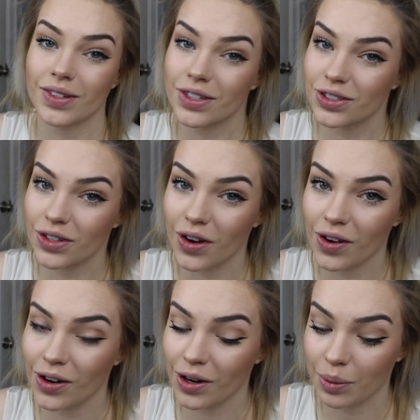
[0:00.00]
are
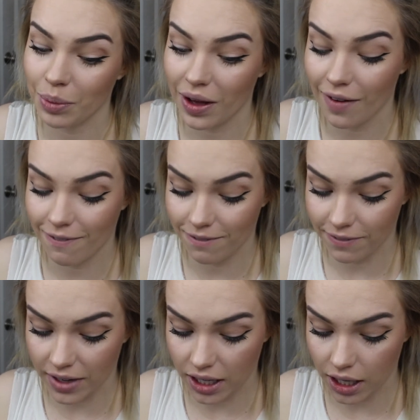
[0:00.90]
sharp.
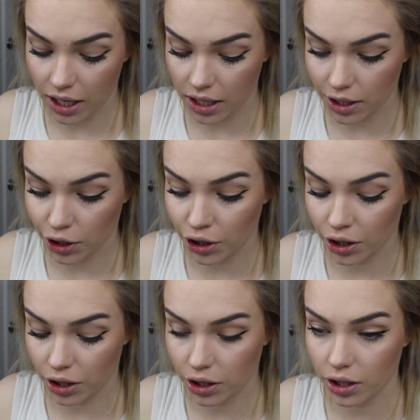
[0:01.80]

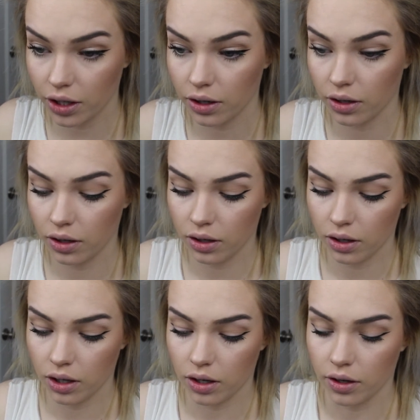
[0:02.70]
Fire!
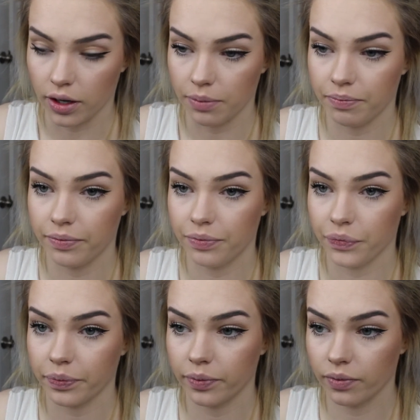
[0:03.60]
Alright.
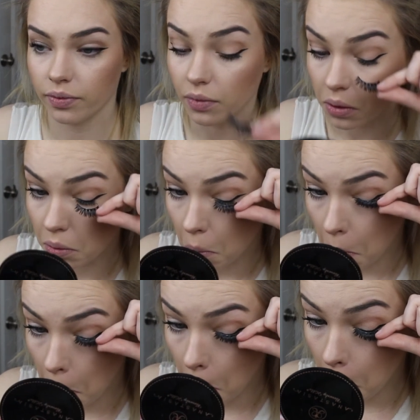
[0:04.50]
And I only
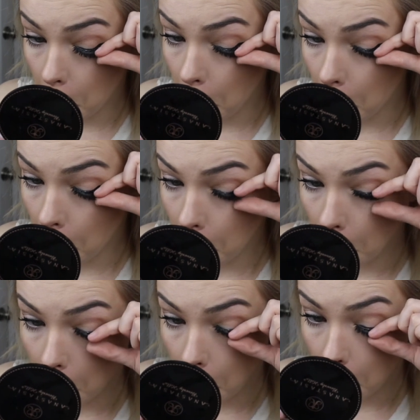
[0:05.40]
got footage putting
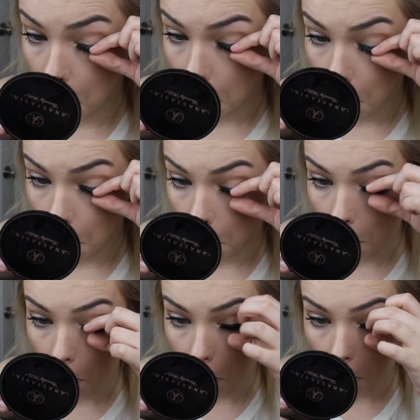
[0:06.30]
one lash
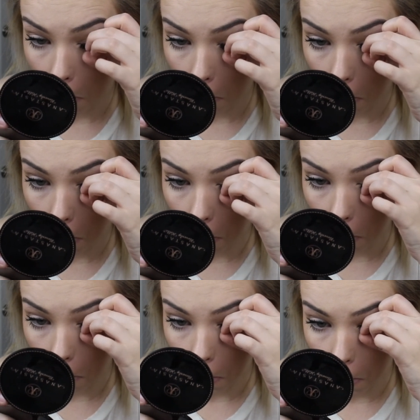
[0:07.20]
on, so there you
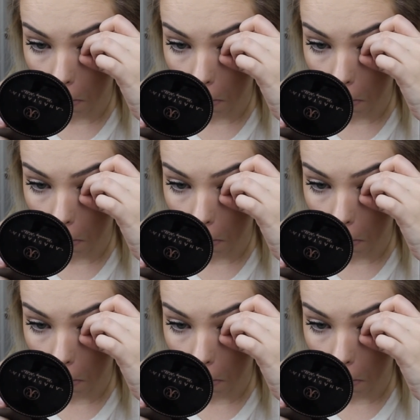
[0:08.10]
go,